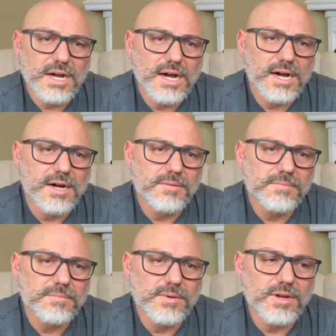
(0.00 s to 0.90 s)

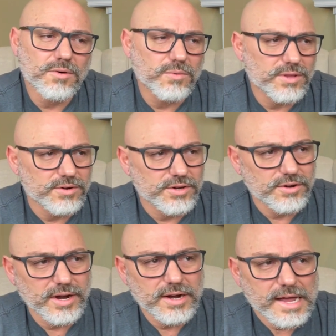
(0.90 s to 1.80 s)
Whether
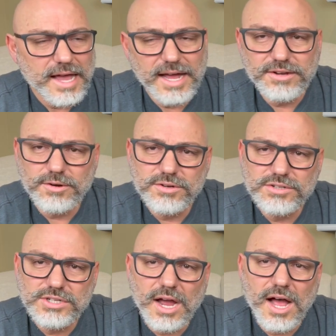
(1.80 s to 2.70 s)
you're at your
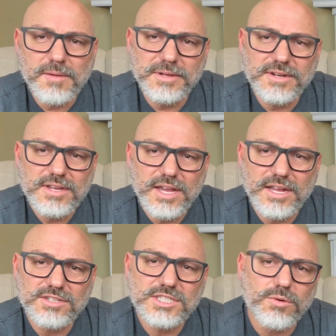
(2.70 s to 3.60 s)
job and
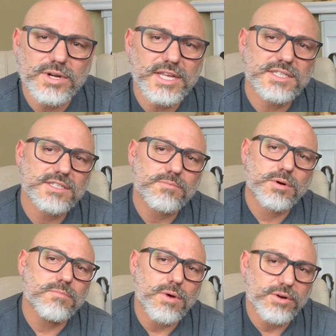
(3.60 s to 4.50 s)
someone gets
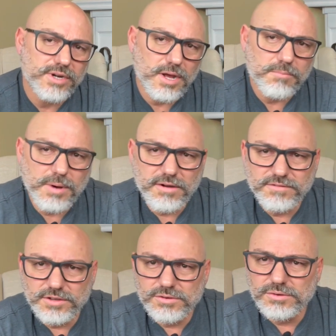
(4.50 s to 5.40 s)
promoted
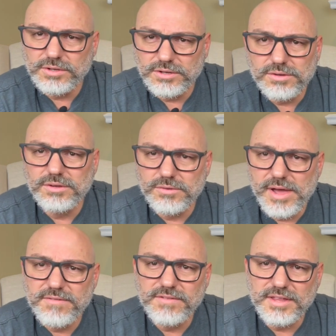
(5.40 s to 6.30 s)
above you, you
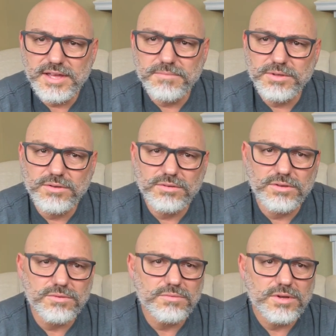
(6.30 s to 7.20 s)
envy them.
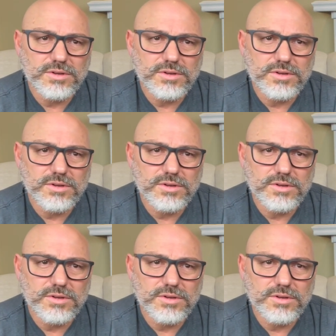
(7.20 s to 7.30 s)
You're